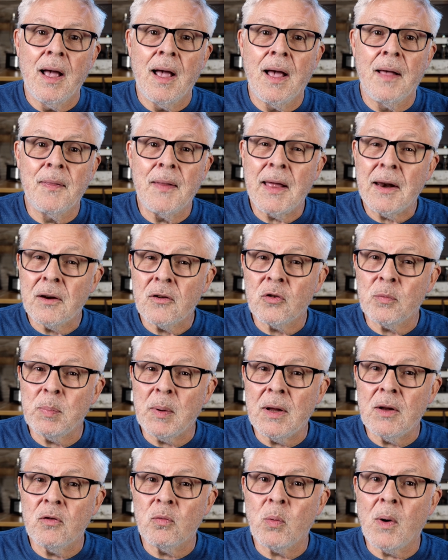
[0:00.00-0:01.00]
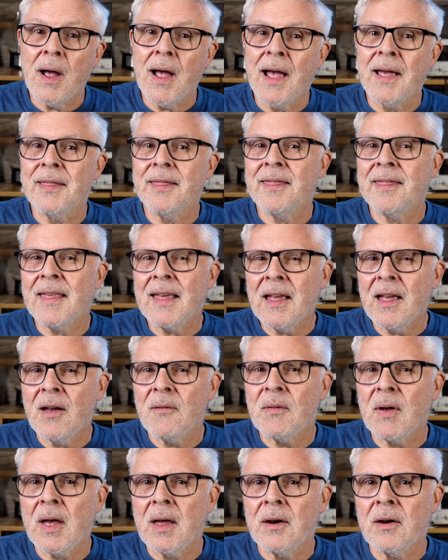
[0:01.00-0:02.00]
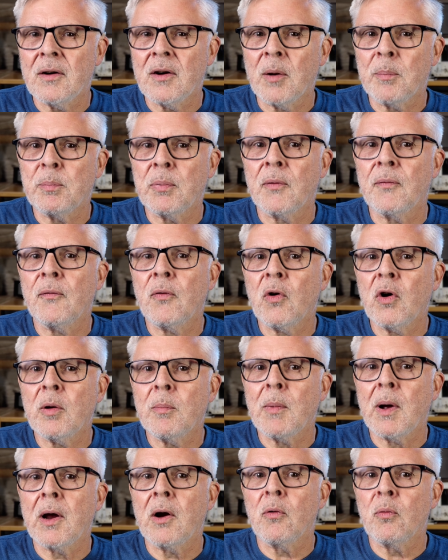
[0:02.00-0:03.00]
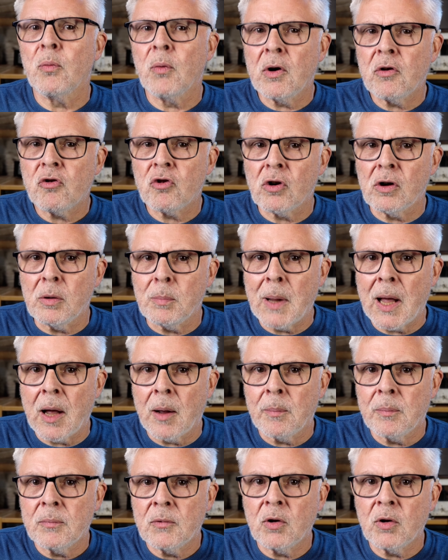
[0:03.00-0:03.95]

And that explains why I think I've ended up preferring my original map